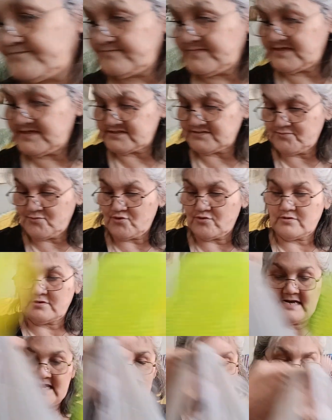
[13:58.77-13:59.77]
is
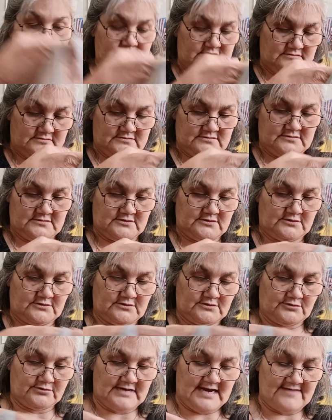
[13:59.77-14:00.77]
more like
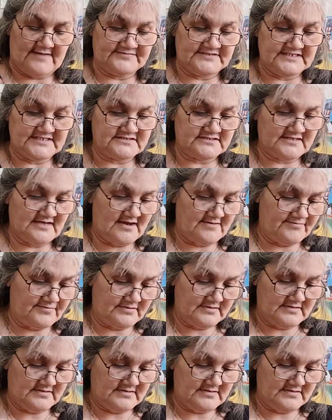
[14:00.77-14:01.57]
crafty stuff.